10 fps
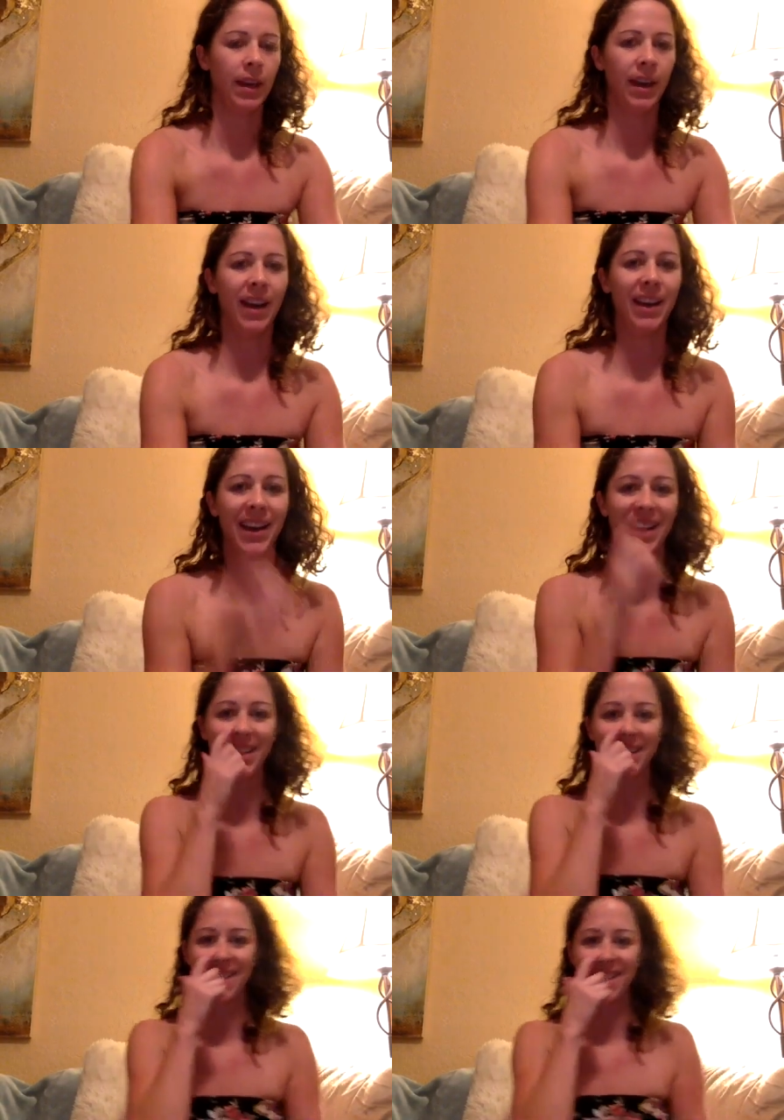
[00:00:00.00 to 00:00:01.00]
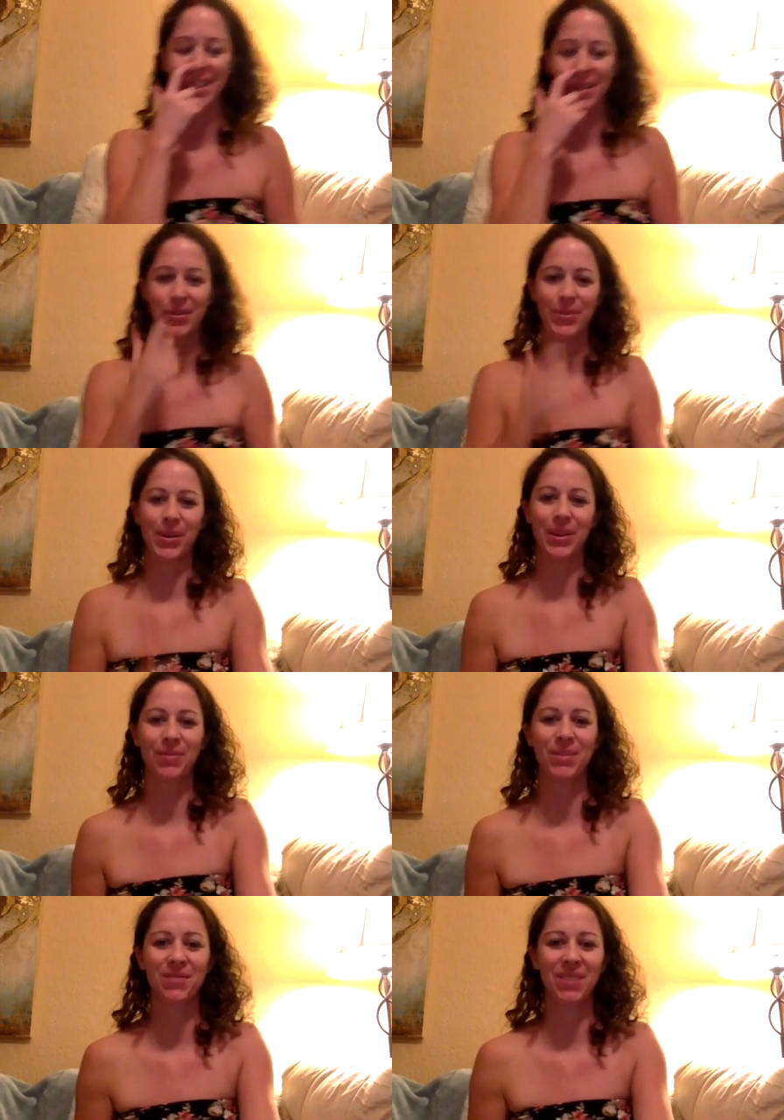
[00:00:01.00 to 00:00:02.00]
Hi guys, welcome
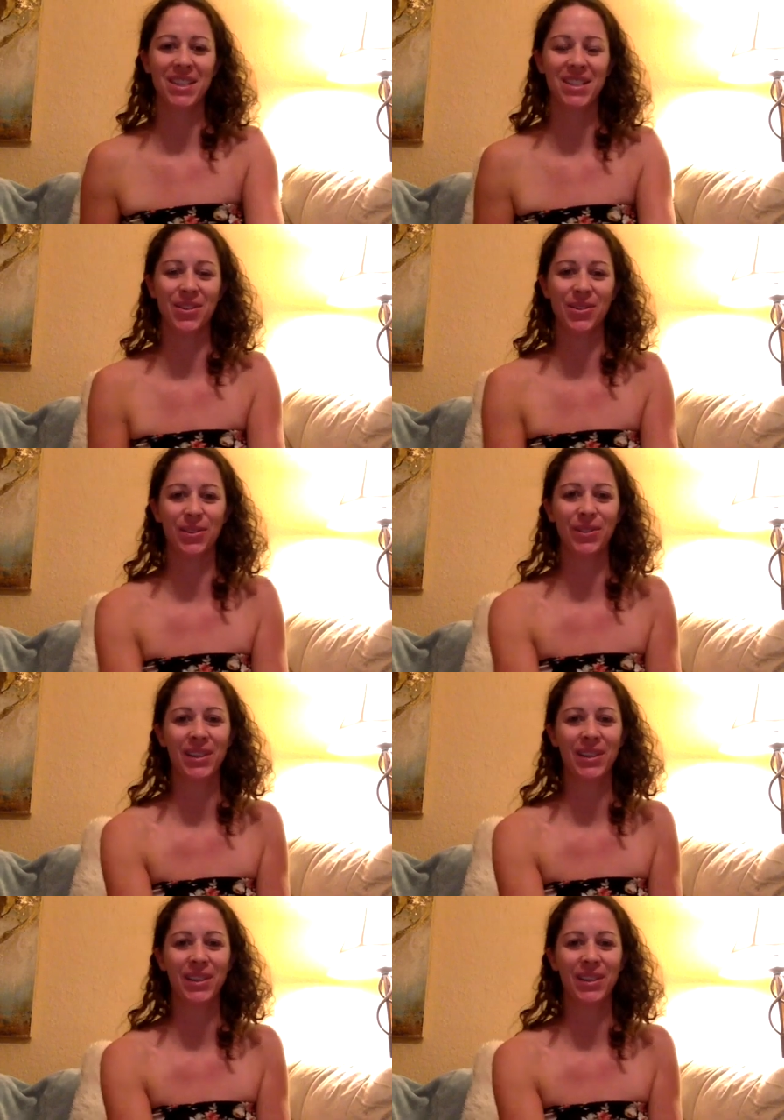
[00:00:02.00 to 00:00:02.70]
to my show.